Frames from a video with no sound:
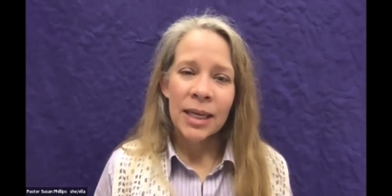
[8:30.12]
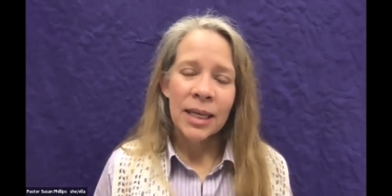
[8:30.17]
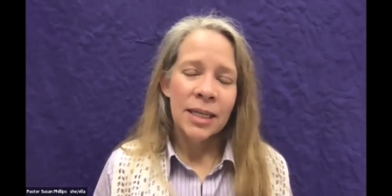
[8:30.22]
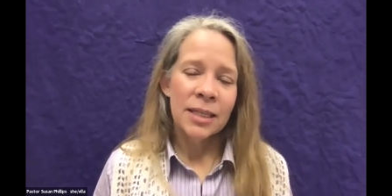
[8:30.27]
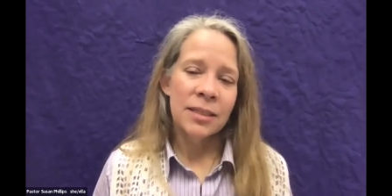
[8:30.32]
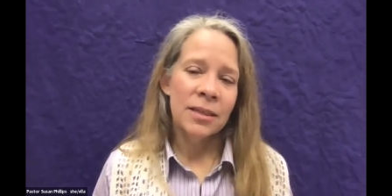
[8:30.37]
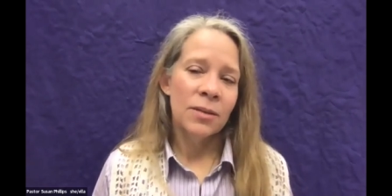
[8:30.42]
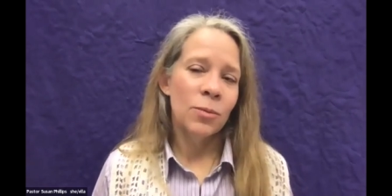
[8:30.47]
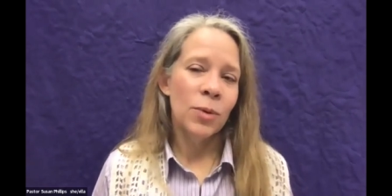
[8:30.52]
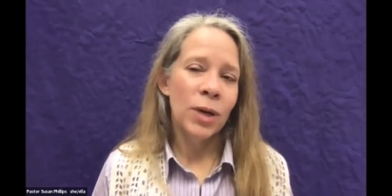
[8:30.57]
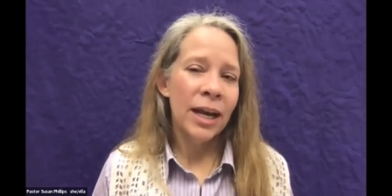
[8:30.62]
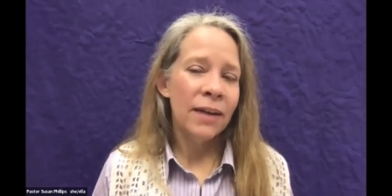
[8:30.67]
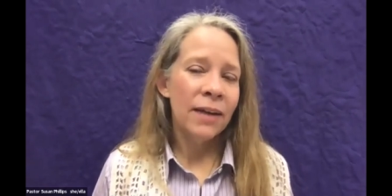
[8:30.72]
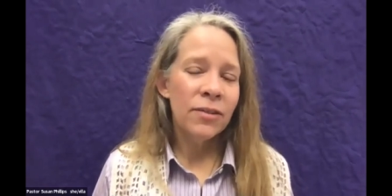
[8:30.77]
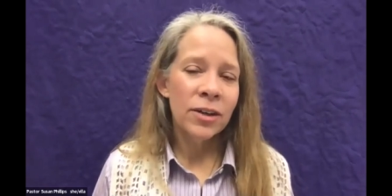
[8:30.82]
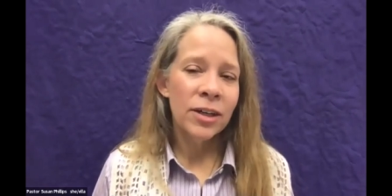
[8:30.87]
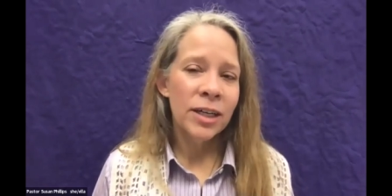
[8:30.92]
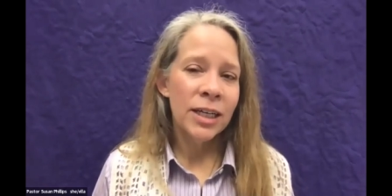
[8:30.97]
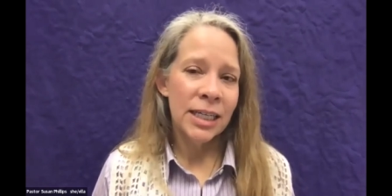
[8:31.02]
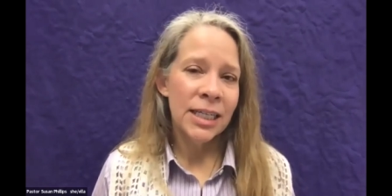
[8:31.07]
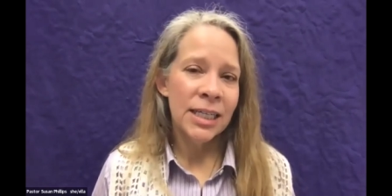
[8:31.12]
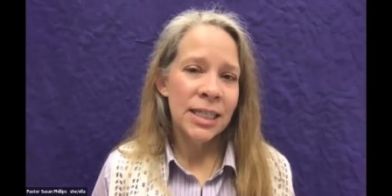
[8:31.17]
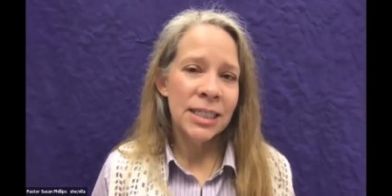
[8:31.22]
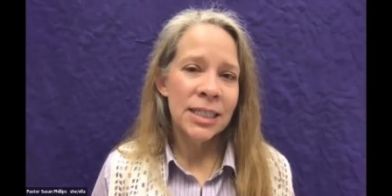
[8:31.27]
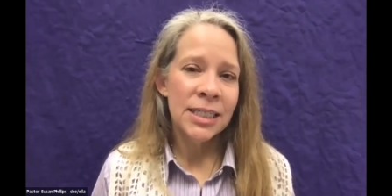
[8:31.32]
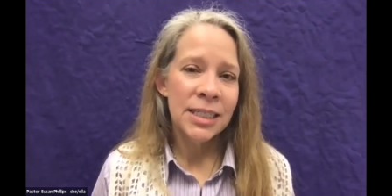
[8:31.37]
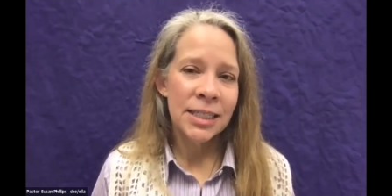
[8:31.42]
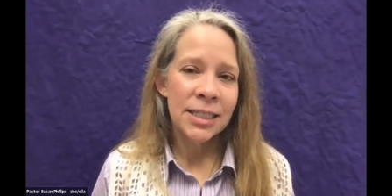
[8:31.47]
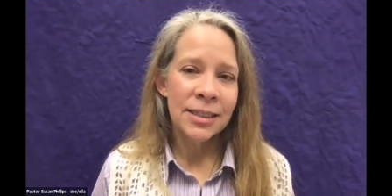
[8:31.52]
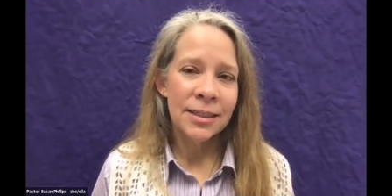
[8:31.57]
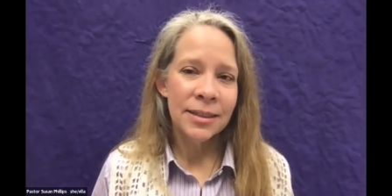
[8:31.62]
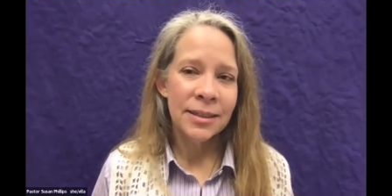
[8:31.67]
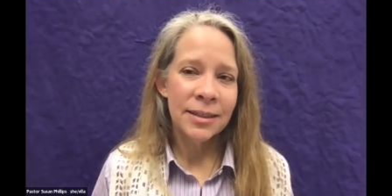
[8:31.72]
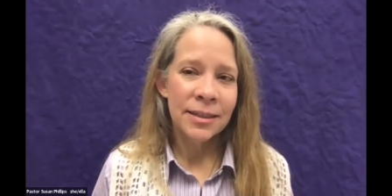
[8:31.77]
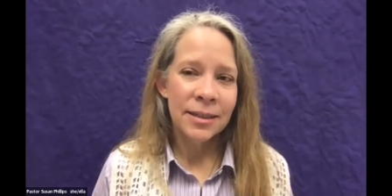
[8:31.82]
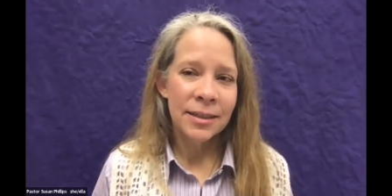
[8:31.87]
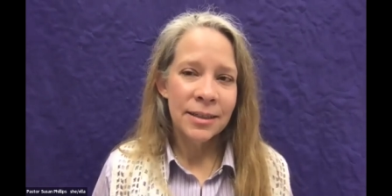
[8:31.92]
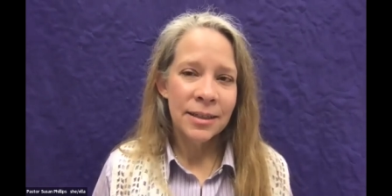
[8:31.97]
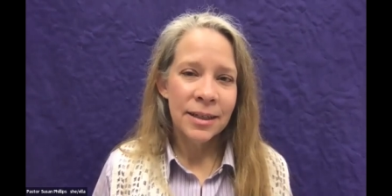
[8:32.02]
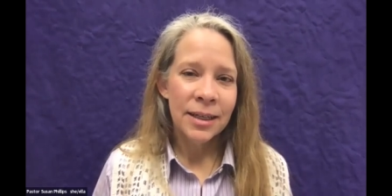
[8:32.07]
is that whatever it is
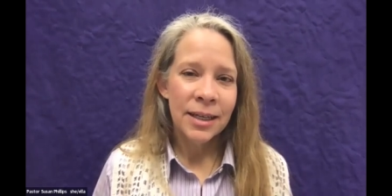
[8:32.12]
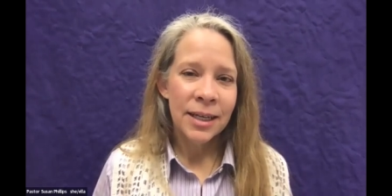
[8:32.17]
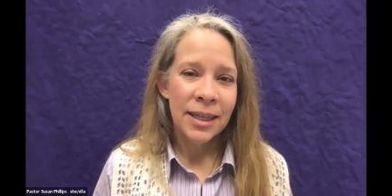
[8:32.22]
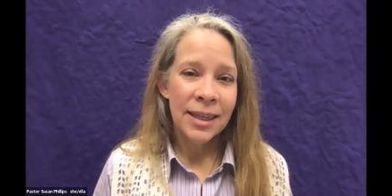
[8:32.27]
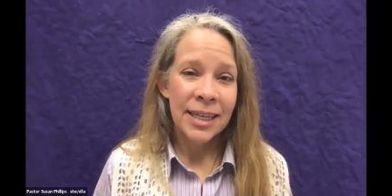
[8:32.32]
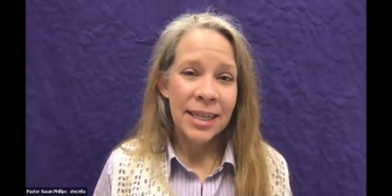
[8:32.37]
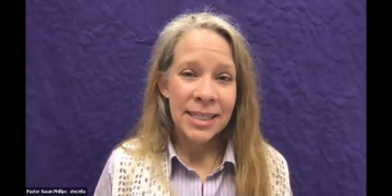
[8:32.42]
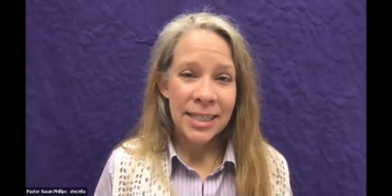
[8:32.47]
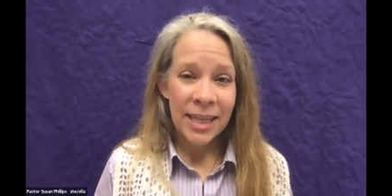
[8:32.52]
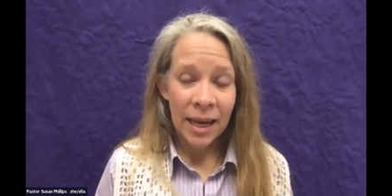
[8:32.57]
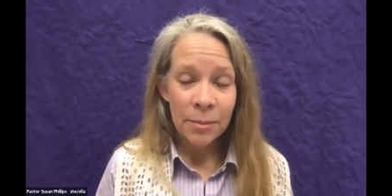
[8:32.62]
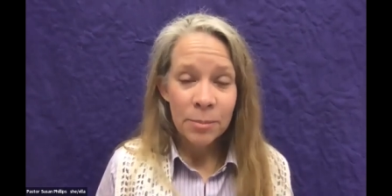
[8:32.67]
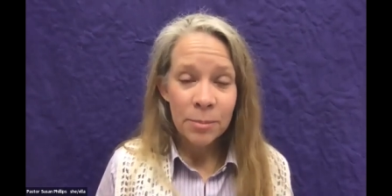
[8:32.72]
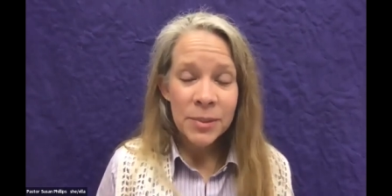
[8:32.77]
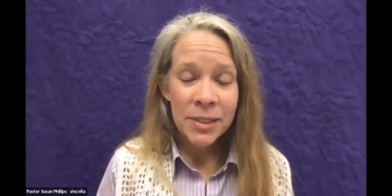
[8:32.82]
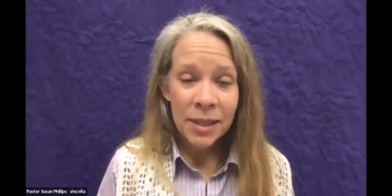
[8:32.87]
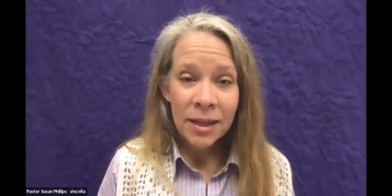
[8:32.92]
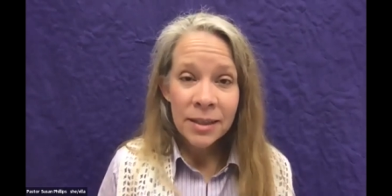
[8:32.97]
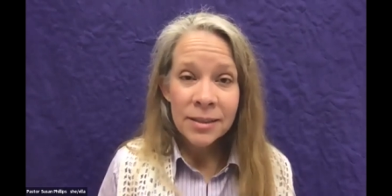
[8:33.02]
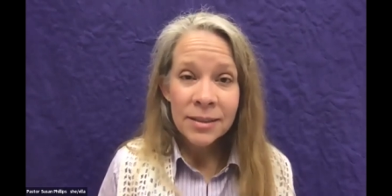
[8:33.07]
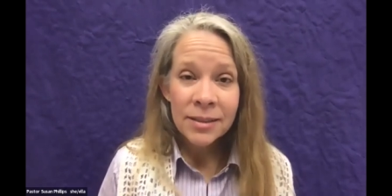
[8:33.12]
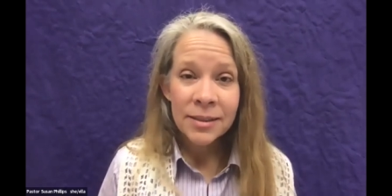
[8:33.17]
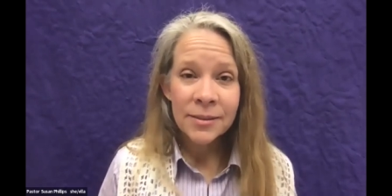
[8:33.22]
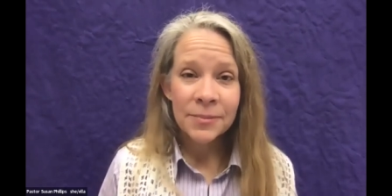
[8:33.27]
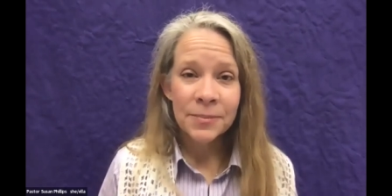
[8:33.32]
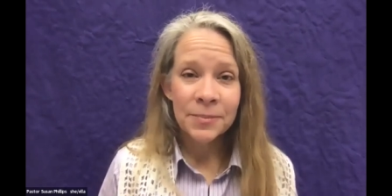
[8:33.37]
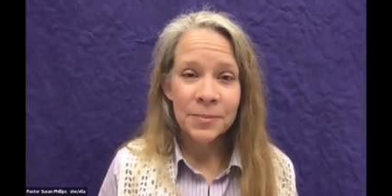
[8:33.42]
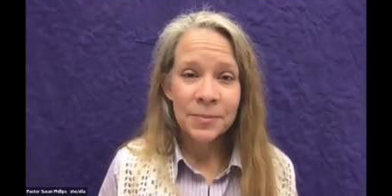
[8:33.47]
that tempts us,